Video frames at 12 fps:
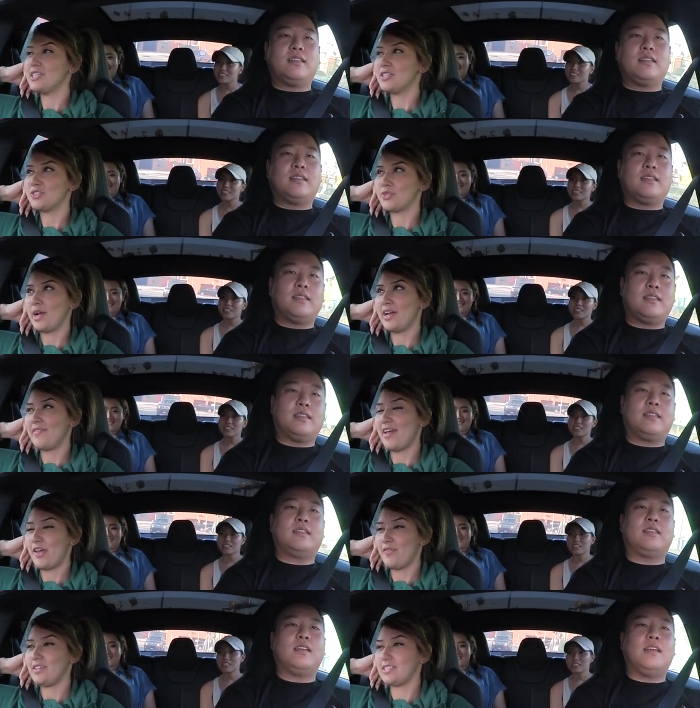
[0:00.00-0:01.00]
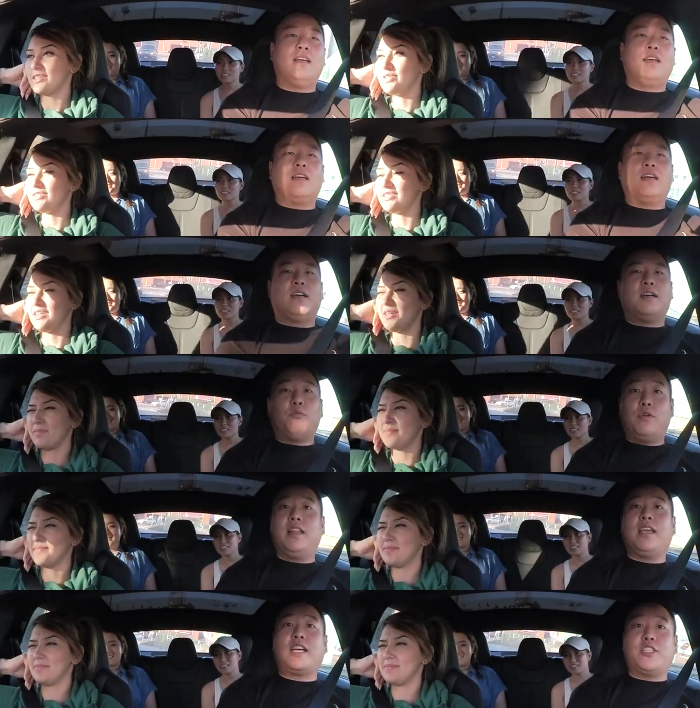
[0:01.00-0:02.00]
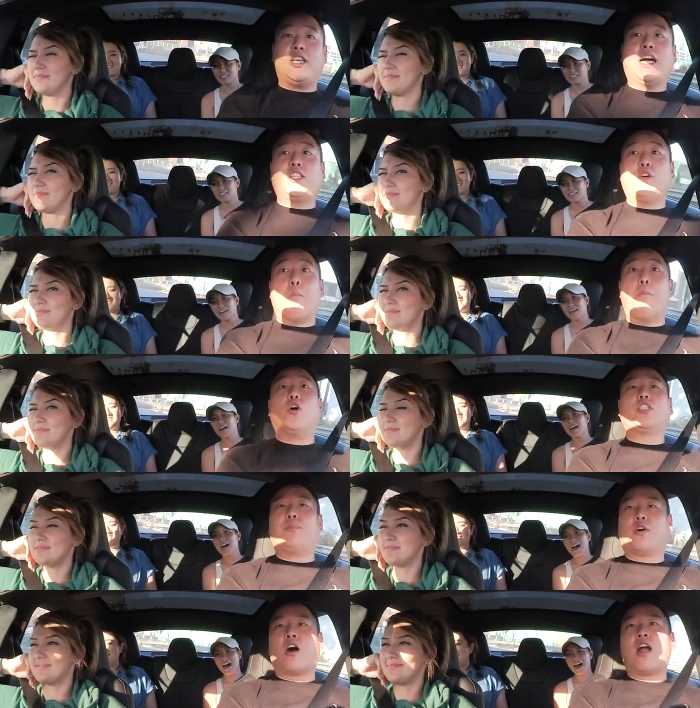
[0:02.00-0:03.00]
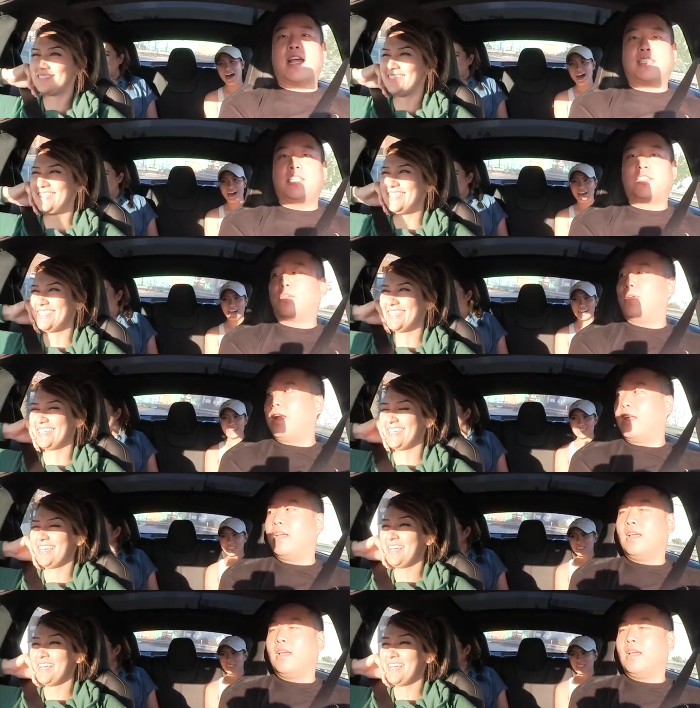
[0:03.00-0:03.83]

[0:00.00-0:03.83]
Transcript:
Speaker 1: need to drive every single time.
Speaker 2: Really? Because she got into a multiple car accidents already.